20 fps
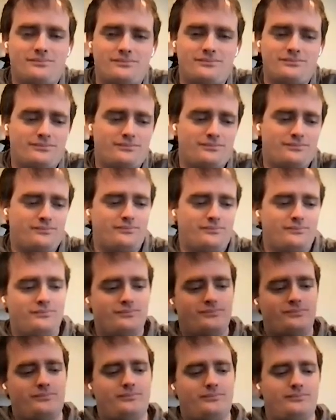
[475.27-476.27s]

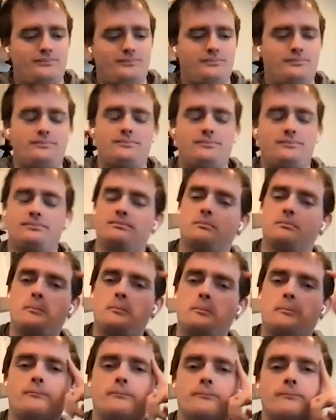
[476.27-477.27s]

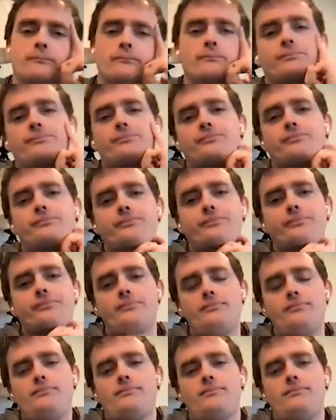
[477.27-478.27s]

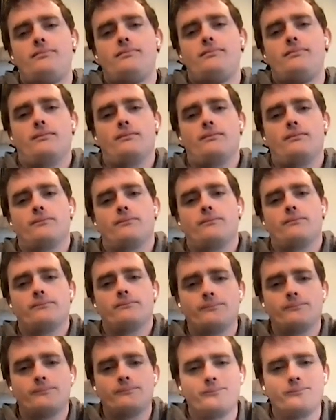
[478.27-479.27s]

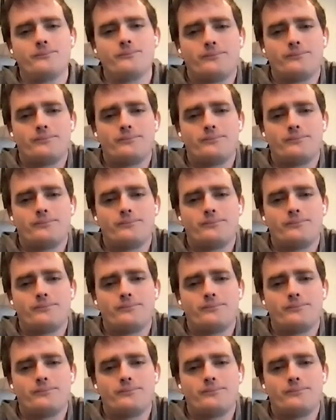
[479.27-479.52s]
[no speech]